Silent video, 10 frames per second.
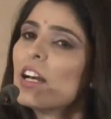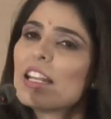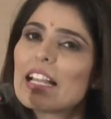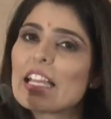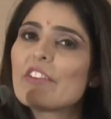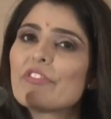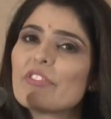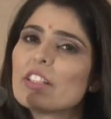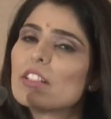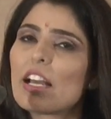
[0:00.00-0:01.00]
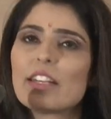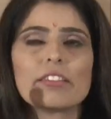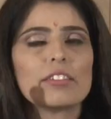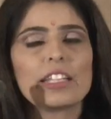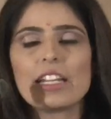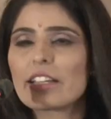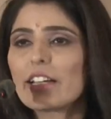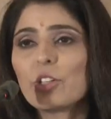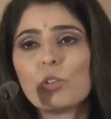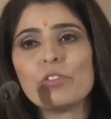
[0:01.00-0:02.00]
life and the
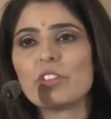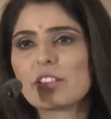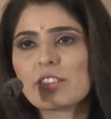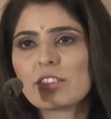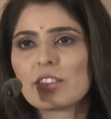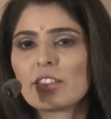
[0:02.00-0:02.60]
entire universe